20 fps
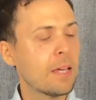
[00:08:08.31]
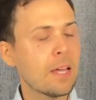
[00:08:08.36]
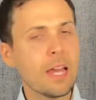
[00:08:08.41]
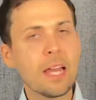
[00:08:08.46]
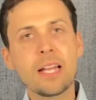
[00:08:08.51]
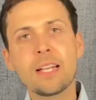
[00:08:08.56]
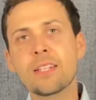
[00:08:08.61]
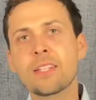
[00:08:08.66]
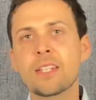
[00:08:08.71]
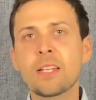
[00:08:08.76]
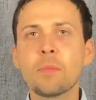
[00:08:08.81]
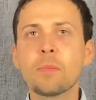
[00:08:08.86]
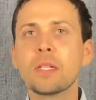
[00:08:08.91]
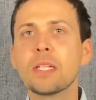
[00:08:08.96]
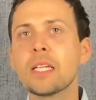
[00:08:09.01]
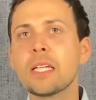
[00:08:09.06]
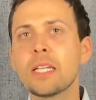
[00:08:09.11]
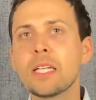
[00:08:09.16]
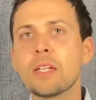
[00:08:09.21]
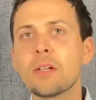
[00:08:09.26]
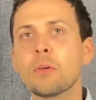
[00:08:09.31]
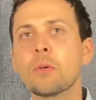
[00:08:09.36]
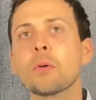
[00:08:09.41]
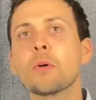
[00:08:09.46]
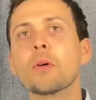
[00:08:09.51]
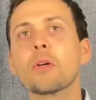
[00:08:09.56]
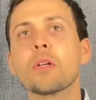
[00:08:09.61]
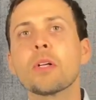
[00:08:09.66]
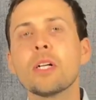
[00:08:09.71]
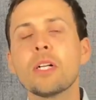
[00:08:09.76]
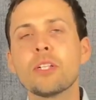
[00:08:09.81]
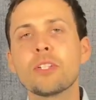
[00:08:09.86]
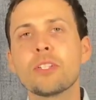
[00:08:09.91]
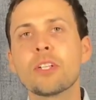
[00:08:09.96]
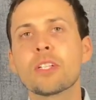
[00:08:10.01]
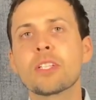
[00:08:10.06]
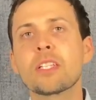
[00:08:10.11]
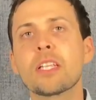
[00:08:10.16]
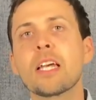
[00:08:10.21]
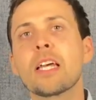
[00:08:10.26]
a simile or
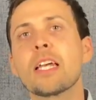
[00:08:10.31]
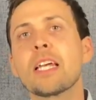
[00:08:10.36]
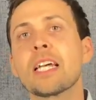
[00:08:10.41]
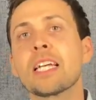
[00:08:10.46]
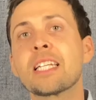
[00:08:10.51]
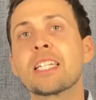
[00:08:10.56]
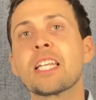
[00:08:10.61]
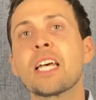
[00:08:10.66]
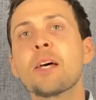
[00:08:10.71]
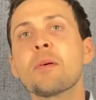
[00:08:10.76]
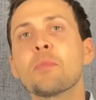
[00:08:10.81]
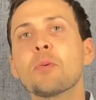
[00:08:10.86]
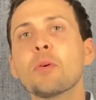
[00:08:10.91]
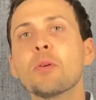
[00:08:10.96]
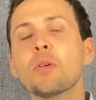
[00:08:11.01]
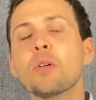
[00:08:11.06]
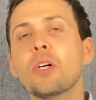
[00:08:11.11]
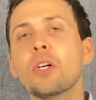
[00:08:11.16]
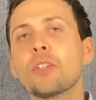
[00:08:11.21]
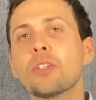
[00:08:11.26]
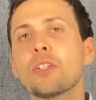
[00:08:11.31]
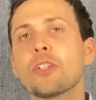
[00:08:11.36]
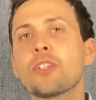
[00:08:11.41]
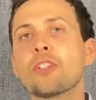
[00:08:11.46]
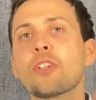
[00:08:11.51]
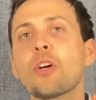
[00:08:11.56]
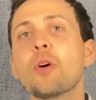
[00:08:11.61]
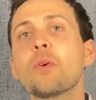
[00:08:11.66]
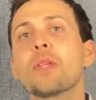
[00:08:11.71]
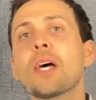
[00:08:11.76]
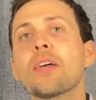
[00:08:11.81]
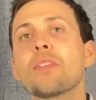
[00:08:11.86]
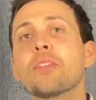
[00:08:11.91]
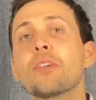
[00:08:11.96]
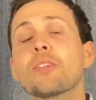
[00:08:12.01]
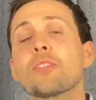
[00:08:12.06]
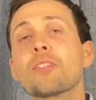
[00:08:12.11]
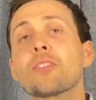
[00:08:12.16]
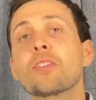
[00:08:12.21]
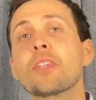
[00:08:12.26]
just a example to show that
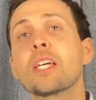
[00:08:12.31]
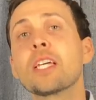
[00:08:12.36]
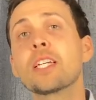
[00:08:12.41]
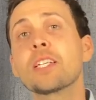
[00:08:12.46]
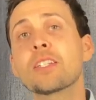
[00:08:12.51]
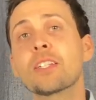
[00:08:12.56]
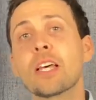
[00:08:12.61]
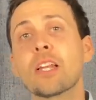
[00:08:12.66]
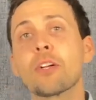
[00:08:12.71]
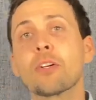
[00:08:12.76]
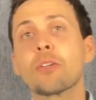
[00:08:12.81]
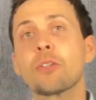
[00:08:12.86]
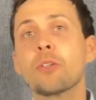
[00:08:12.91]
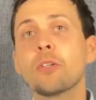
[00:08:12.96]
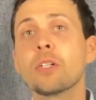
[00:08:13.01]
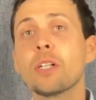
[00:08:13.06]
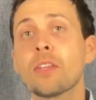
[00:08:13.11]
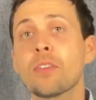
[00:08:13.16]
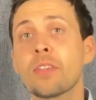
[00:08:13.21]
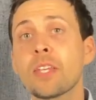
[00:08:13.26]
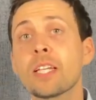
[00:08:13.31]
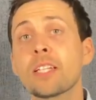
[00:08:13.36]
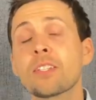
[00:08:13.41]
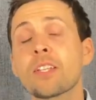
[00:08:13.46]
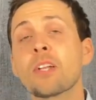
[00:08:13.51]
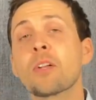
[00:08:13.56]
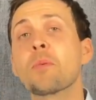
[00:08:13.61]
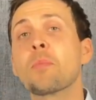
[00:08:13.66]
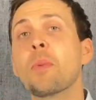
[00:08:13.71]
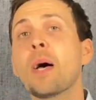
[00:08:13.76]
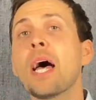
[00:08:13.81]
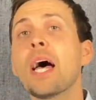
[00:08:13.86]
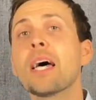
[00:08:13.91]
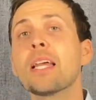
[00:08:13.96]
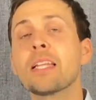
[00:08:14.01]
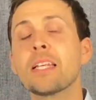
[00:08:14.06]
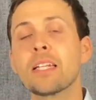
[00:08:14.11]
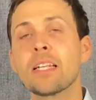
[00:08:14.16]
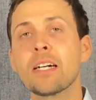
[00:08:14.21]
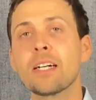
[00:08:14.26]
there's things that are good and things that are
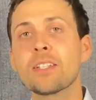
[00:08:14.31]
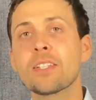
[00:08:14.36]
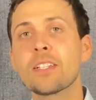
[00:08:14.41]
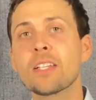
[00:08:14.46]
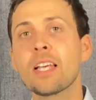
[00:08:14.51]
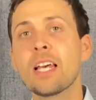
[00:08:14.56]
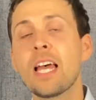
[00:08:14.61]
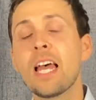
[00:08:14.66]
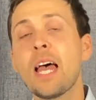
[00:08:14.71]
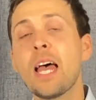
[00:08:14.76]
bad in us,